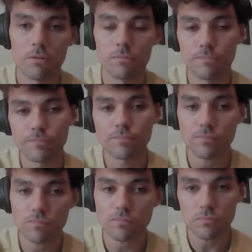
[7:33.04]

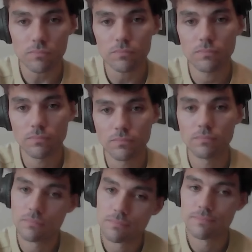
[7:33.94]

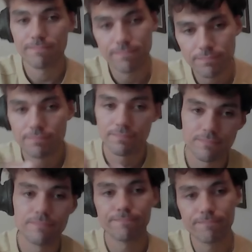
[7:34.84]

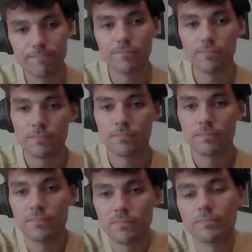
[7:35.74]

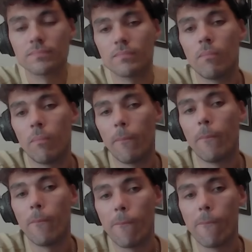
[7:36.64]

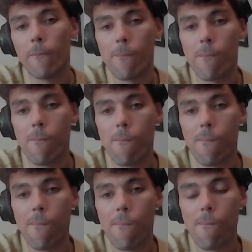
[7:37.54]

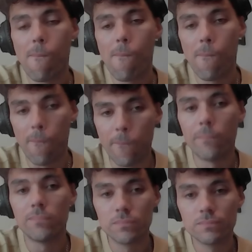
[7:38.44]

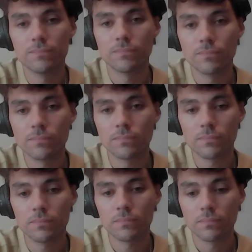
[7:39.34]

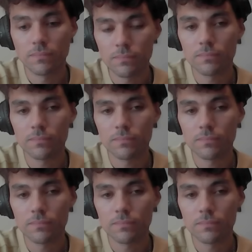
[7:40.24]
(silent)